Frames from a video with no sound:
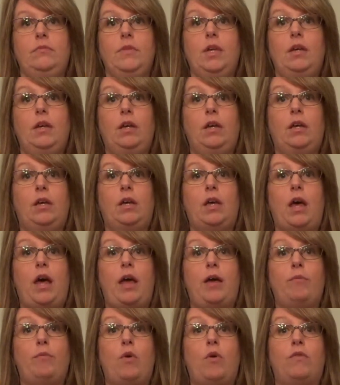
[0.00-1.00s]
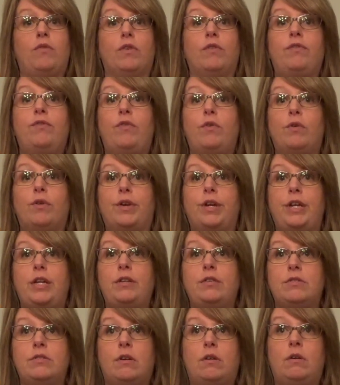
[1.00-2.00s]
I'm over 40,
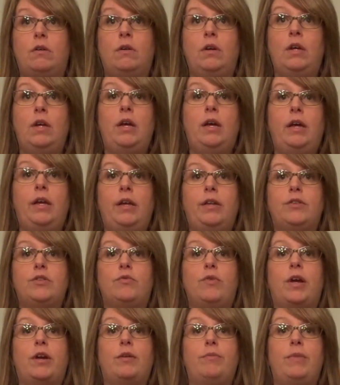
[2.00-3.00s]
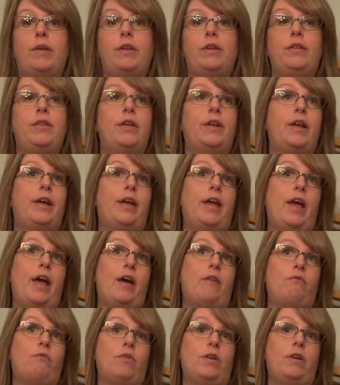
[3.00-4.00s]
so it's recommended that I
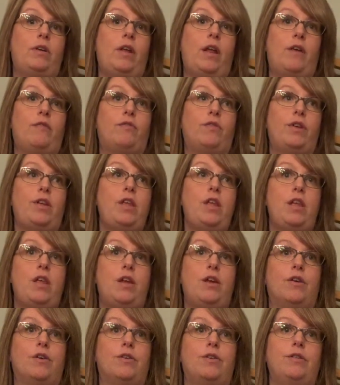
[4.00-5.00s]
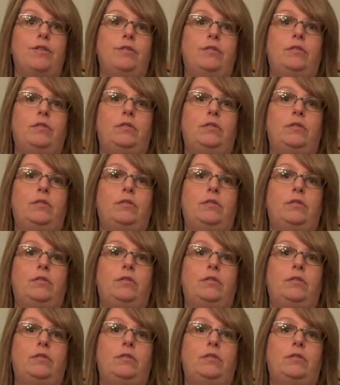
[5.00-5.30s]
have one every year.